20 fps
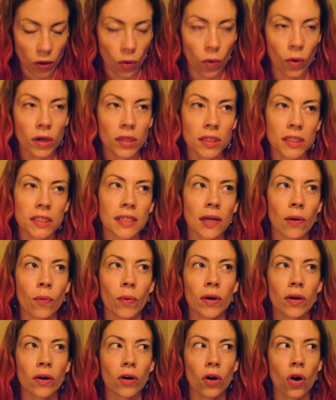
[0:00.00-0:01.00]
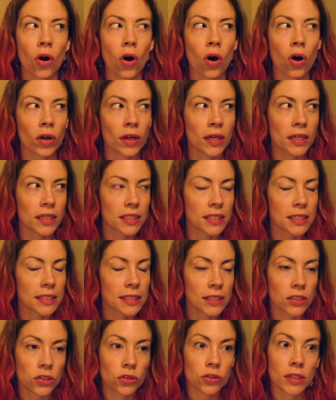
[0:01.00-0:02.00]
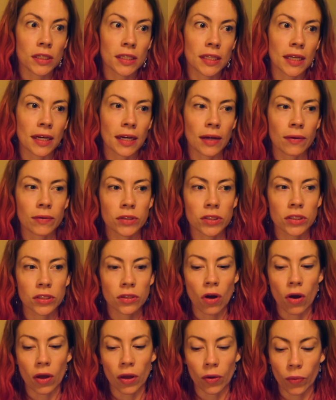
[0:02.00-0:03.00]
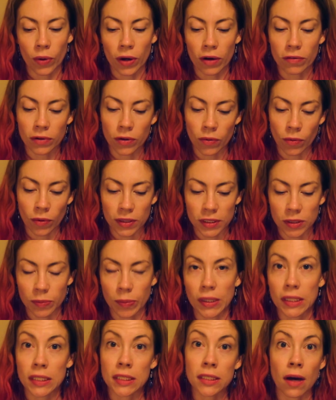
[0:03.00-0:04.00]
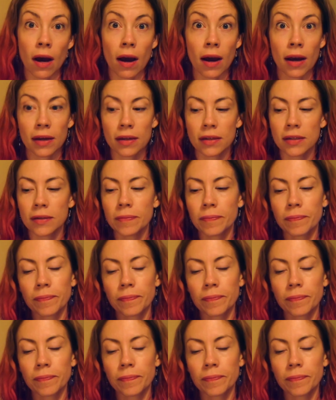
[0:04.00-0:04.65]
or at least I wouldn't call it citrine then. I would just call it whatever it was, but dyed.